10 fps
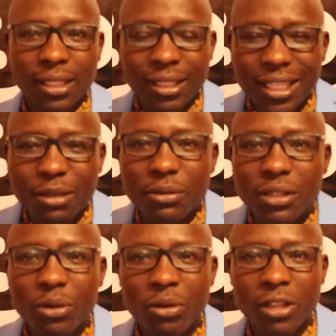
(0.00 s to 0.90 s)

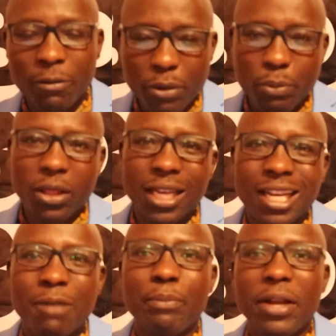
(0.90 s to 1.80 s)
teams or the people that
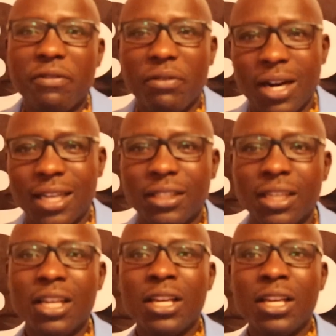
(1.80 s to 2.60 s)
campaign for us.